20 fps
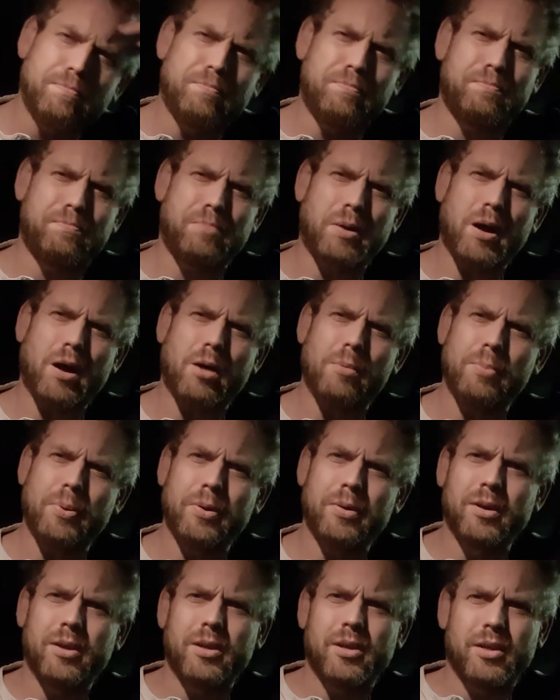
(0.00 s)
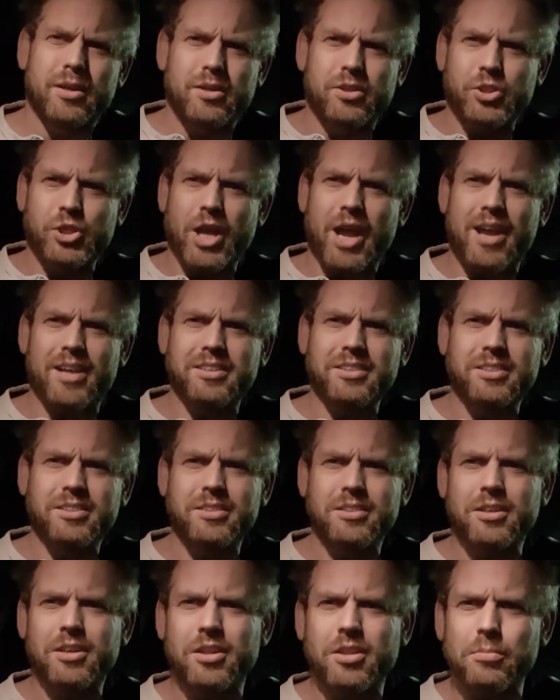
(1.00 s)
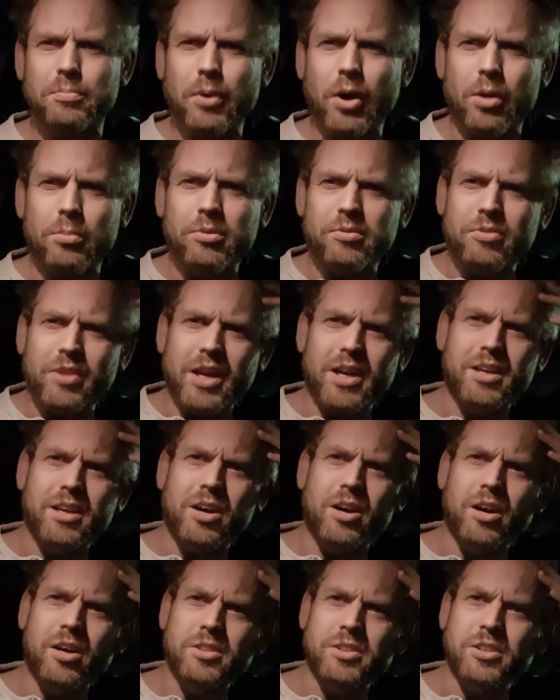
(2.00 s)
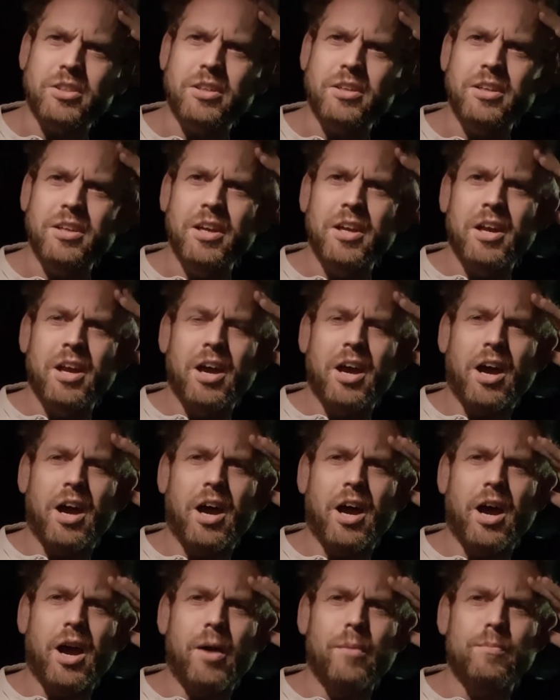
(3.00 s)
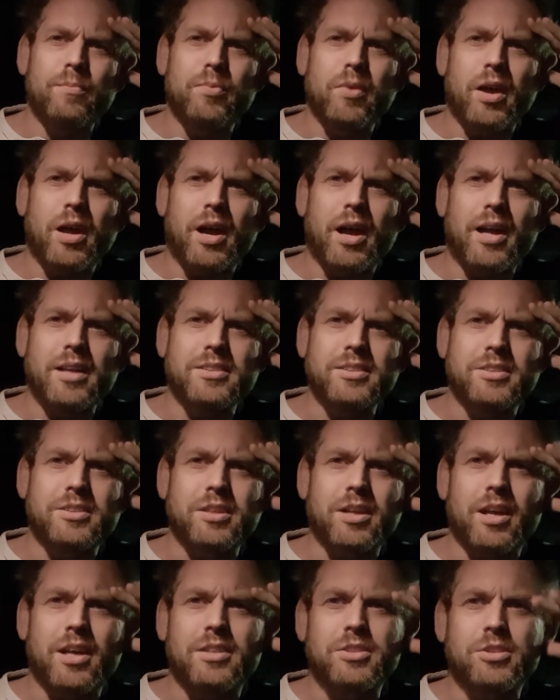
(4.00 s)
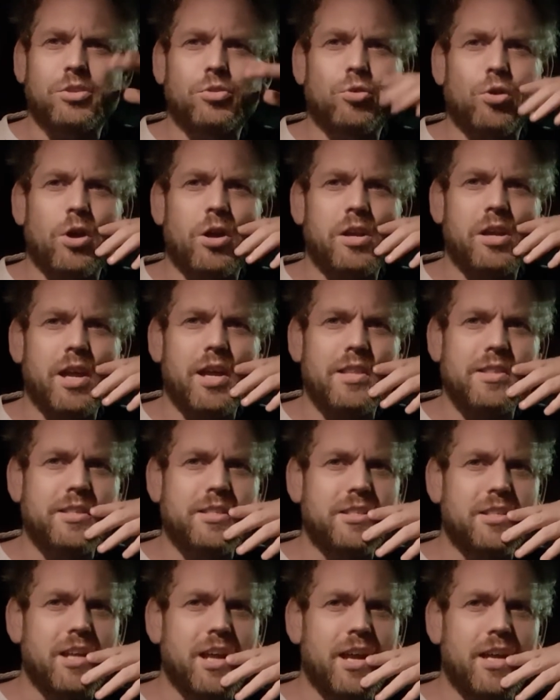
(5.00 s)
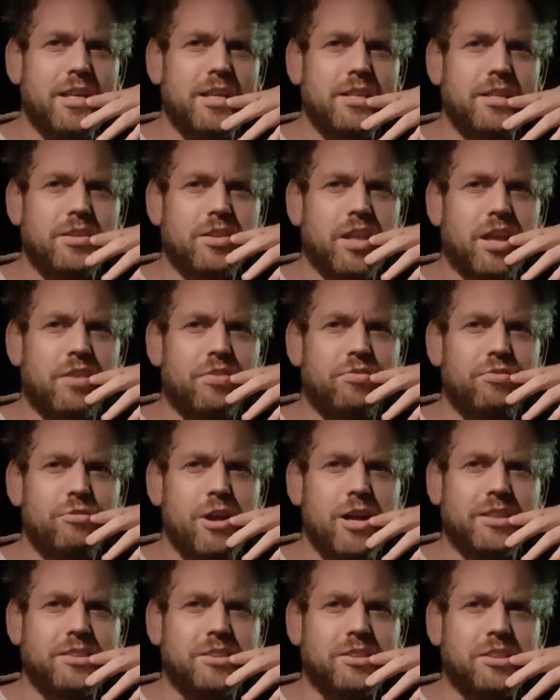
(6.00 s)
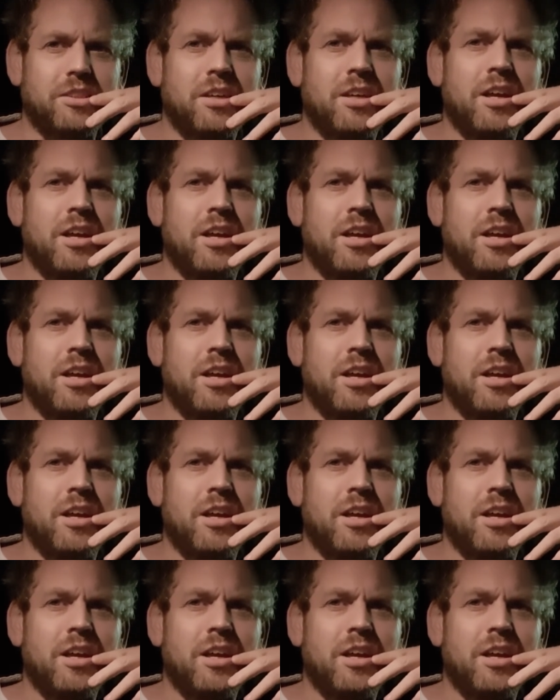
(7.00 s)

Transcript: pub shed at the bottom of their garden and try and entertain their friends.